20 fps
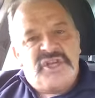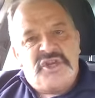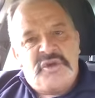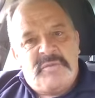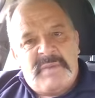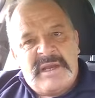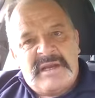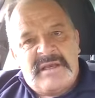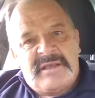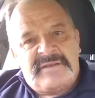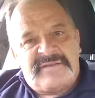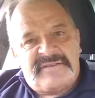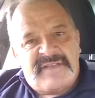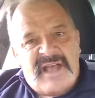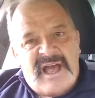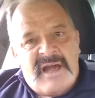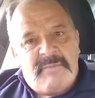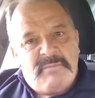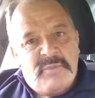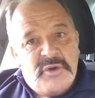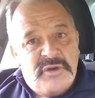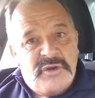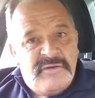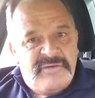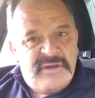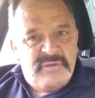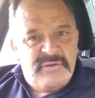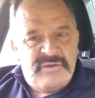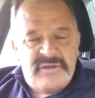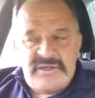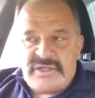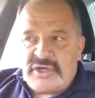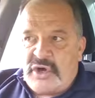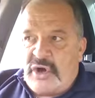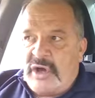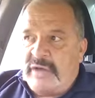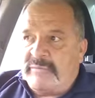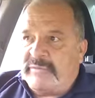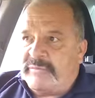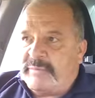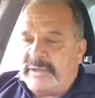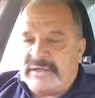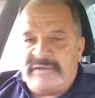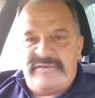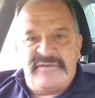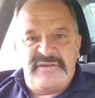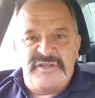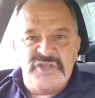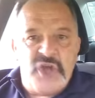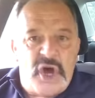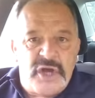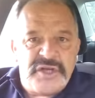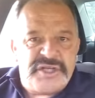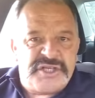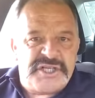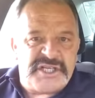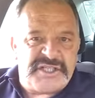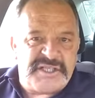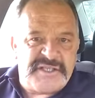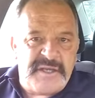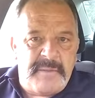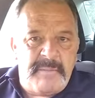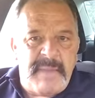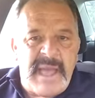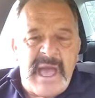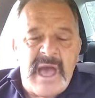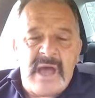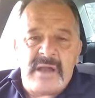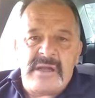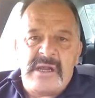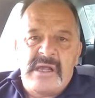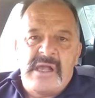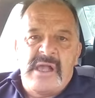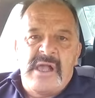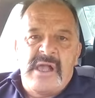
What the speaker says: and you better start moving with the times, because it's not just about